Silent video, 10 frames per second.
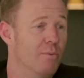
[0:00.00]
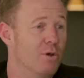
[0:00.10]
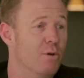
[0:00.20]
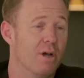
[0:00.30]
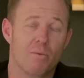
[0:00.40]
What do we
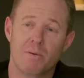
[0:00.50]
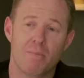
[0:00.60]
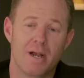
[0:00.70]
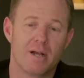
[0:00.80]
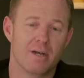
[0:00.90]
do here? We
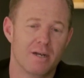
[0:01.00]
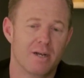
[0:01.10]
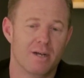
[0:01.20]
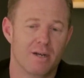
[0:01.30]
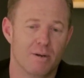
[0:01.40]
make
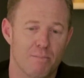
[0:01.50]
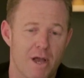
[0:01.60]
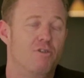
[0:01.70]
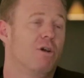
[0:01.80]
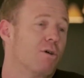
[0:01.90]

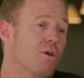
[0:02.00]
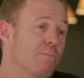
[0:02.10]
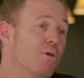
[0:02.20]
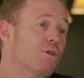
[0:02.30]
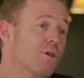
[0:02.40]
magic on
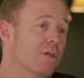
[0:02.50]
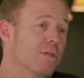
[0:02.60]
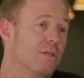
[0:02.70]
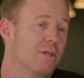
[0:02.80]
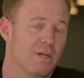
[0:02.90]
computer
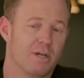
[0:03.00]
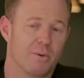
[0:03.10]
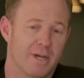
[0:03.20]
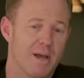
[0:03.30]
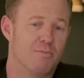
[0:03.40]
screens.
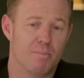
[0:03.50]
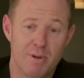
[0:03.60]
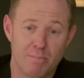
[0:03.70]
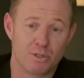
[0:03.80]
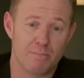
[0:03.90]
We capture
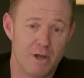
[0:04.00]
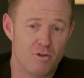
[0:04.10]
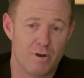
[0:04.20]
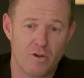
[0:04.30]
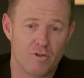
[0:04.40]
people's
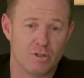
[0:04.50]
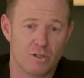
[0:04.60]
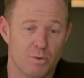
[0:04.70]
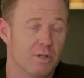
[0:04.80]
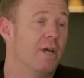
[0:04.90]

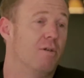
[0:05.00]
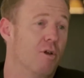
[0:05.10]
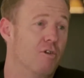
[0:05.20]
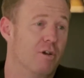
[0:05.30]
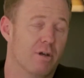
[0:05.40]
imaginations with
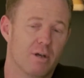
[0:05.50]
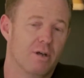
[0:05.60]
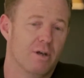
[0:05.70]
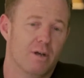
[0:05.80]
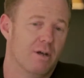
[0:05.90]
technology.
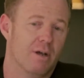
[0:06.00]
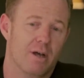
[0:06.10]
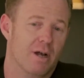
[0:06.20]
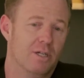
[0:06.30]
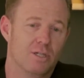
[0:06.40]

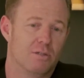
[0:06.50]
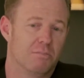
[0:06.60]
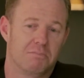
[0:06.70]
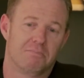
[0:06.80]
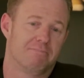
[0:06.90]
And I just,
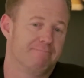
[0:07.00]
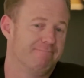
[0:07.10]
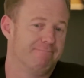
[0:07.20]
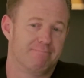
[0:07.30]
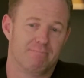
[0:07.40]

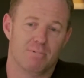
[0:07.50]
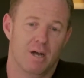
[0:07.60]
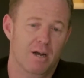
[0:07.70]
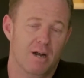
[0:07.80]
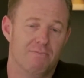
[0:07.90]

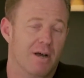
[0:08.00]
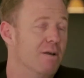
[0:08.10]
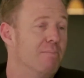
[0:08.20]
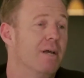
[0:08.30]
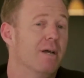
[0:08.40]
I don't know, I
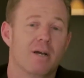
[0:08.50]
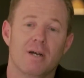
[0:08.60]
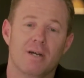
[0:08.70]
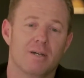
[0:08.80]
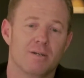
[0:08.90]
found a
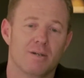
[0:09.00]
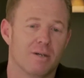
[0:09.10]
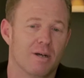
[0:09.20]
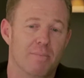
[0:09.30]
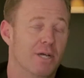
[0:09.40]
bigger,
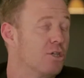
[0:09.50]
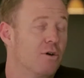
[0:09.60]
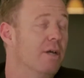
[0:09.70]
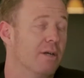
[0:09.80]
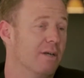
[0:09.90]
a bigger
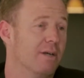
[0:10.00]
screen.